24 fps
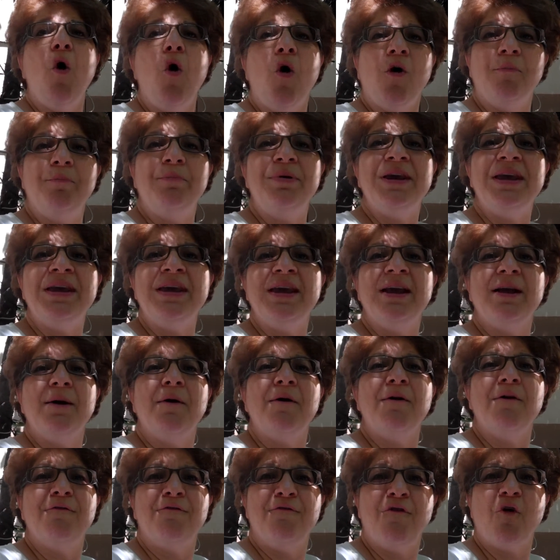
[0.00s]
or being
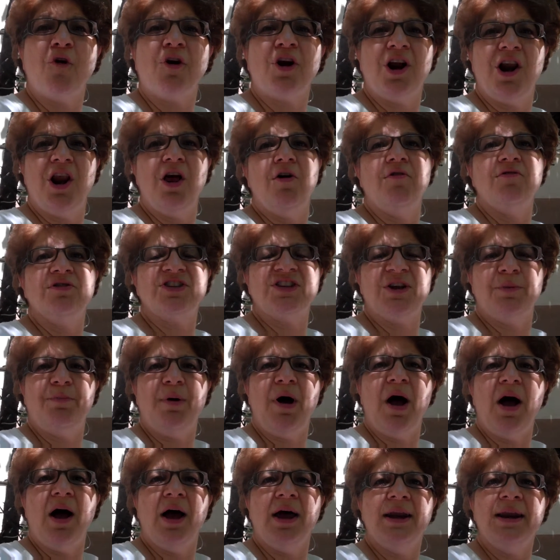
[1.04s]
foreclosed
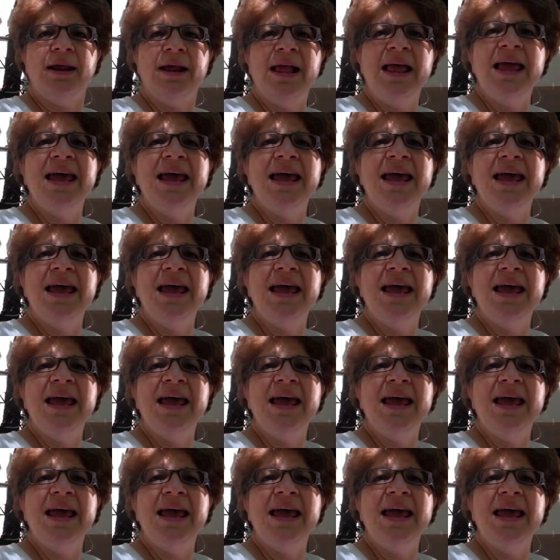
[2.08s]
upon.